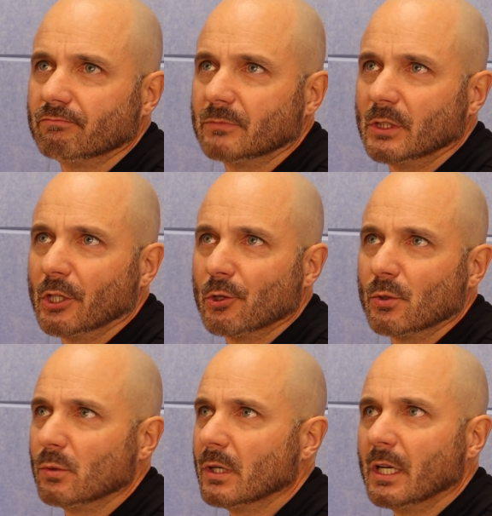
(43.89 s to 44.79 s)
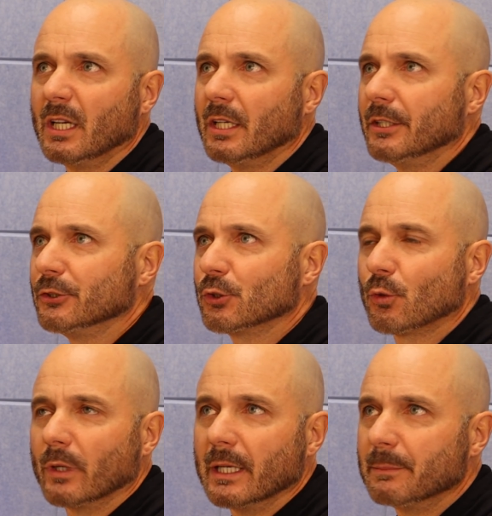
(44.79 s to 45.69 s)
no
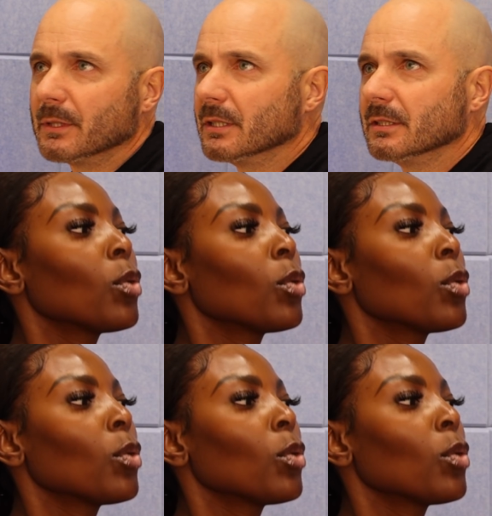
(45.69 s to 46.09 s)
script.